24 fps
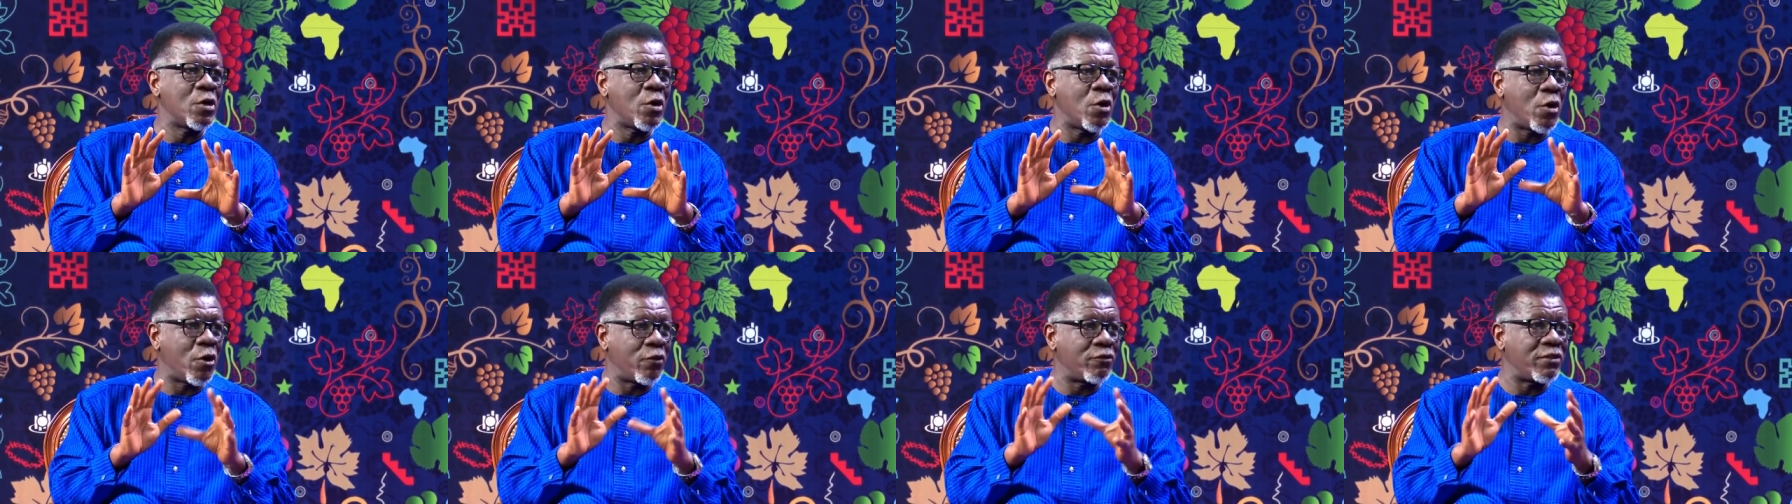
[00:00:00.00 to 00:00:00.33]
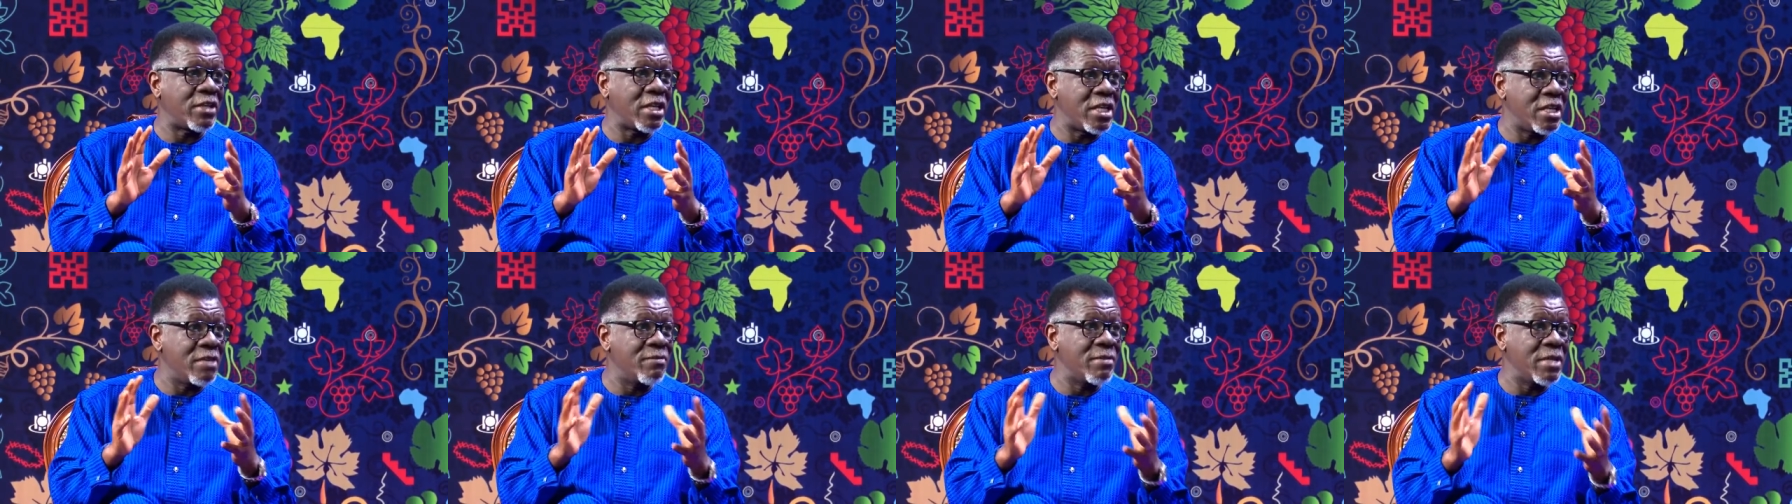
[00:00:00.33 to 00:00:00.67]
of
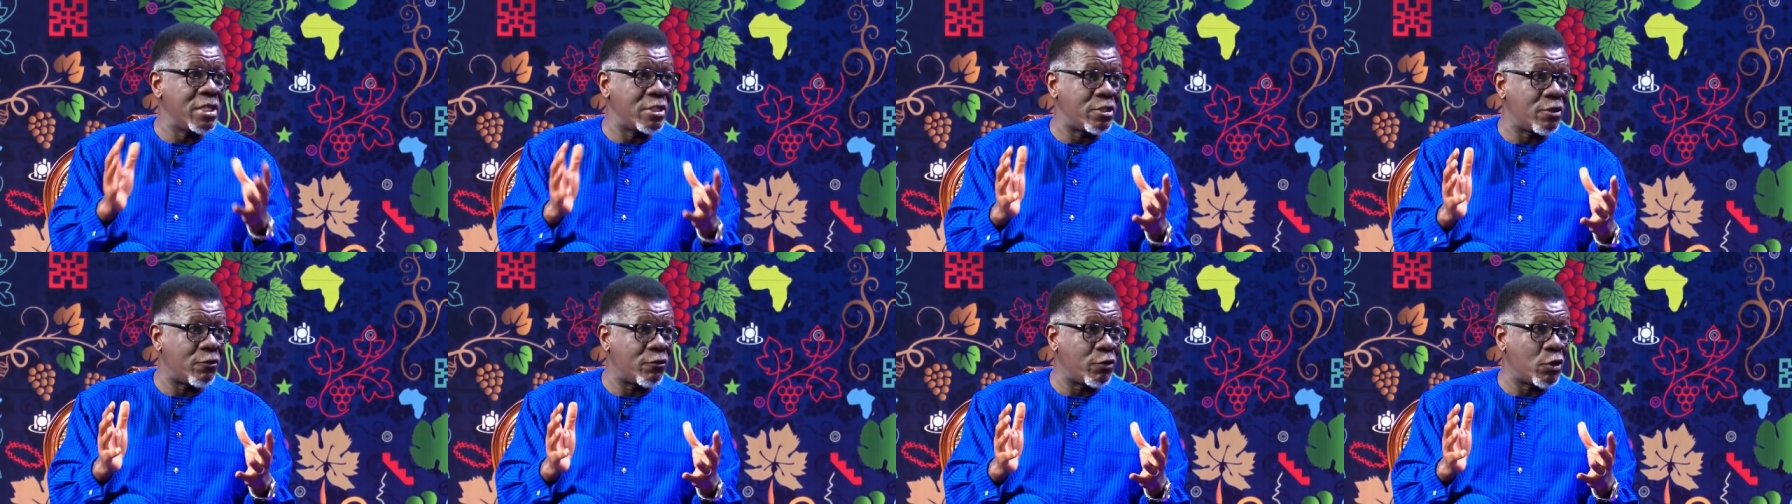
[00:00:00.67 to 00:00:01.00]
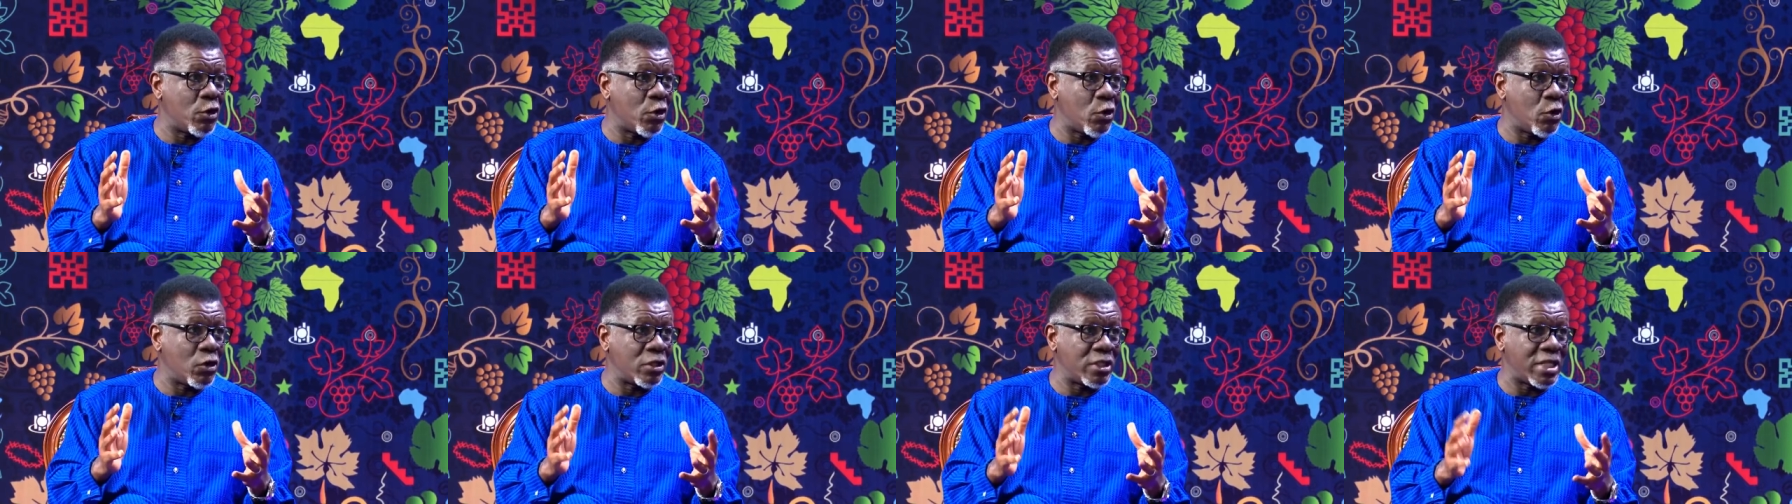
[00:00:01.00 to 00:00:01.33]
the image of
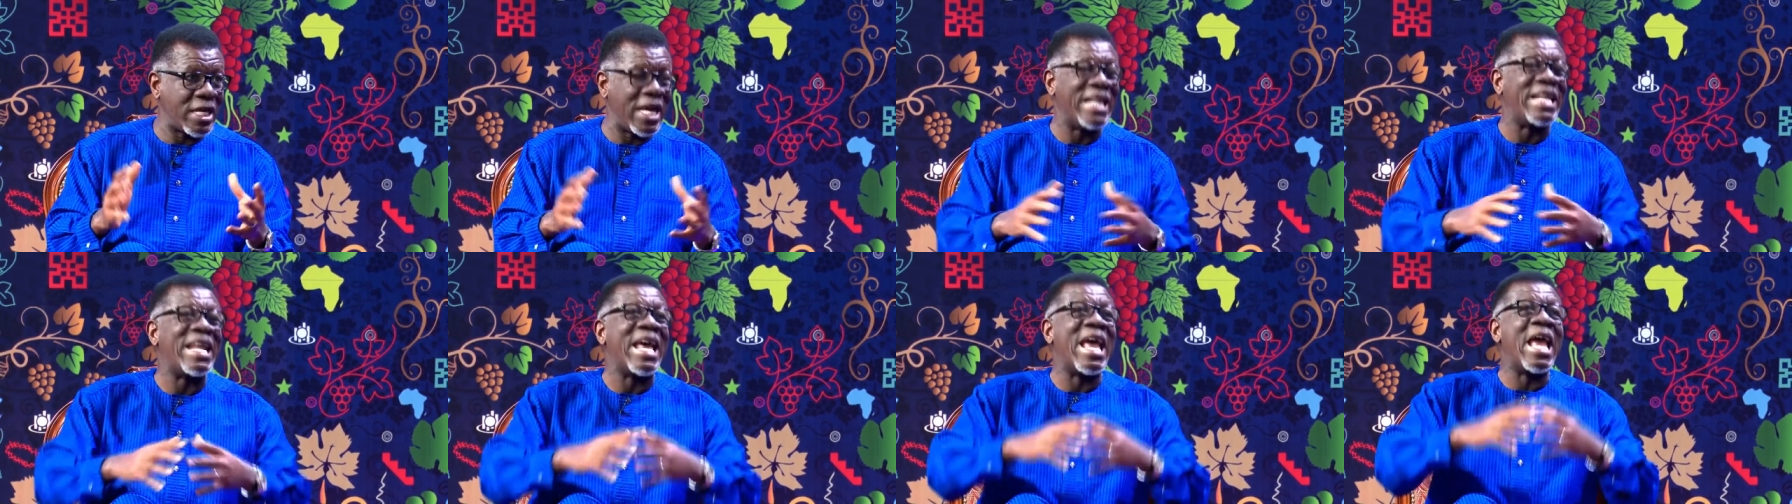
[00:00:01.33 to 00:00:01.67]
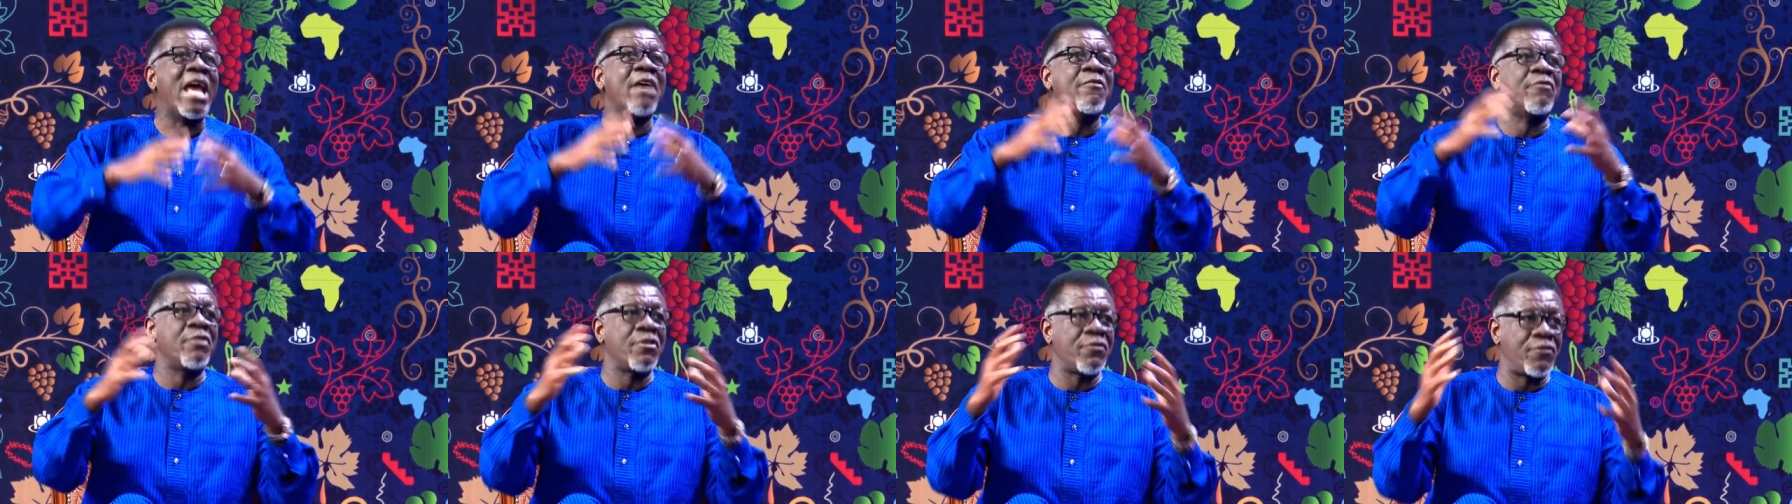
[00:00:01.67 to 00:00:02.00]
God and
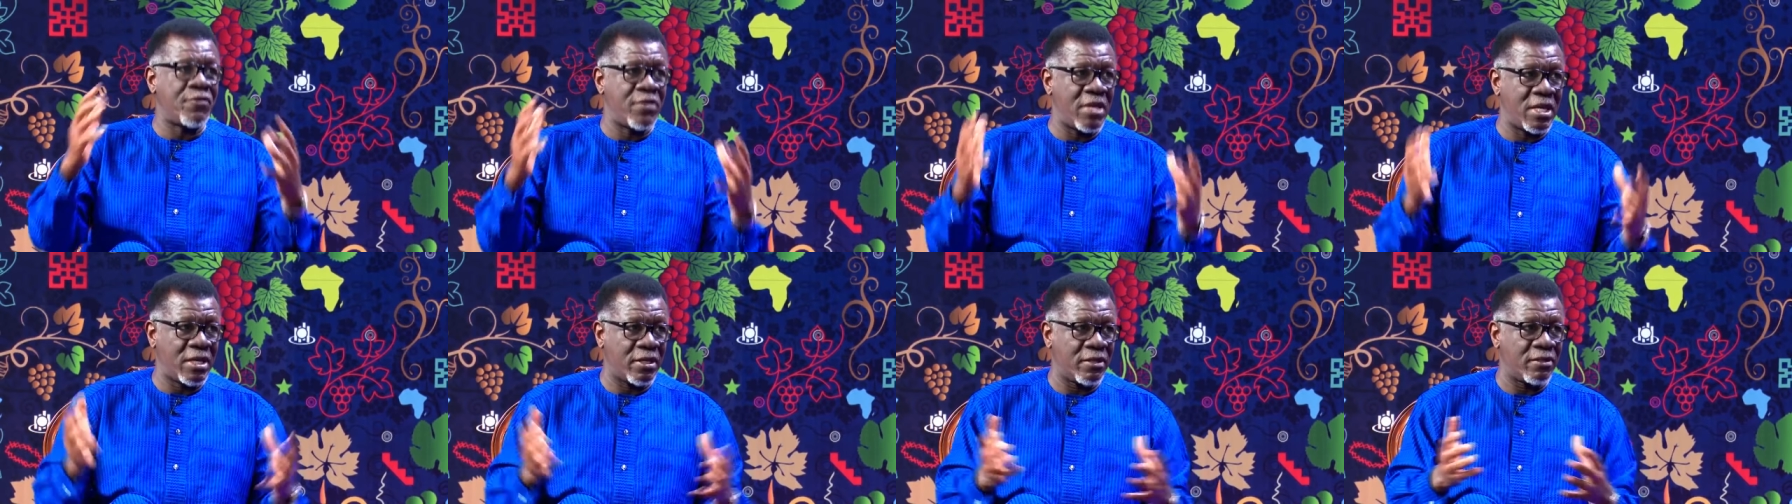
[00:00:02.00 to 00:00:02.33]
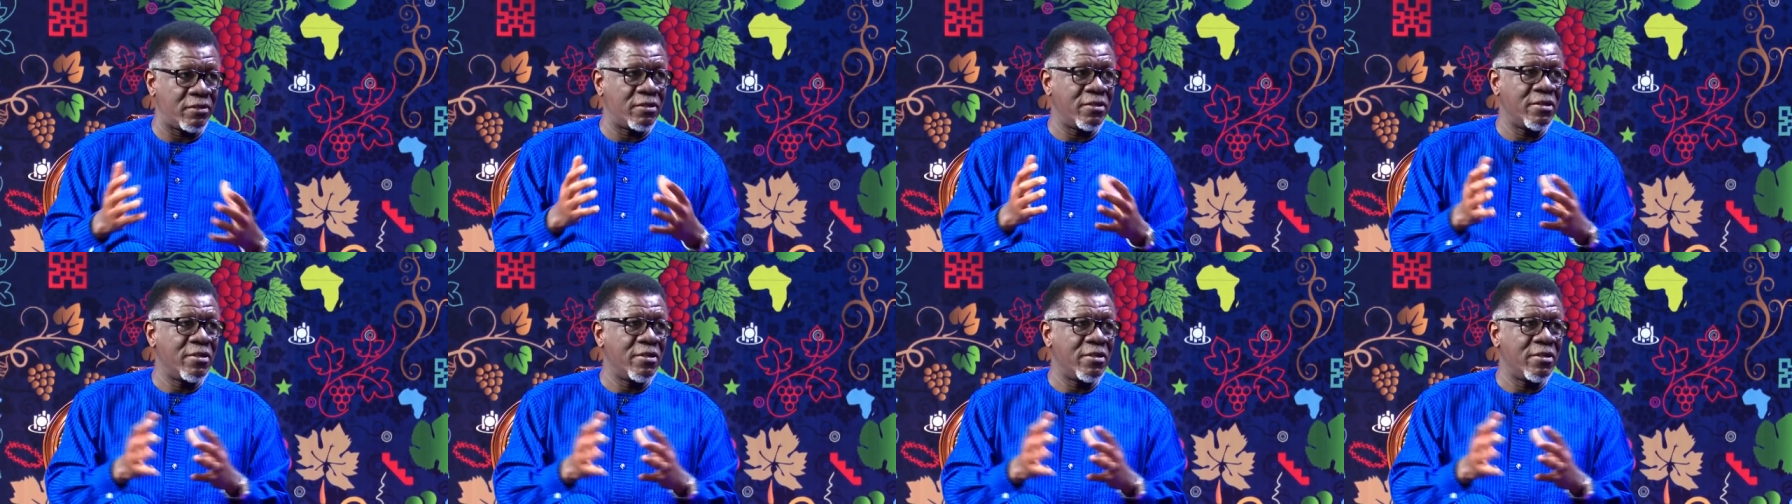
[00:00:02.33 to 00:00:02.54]
everything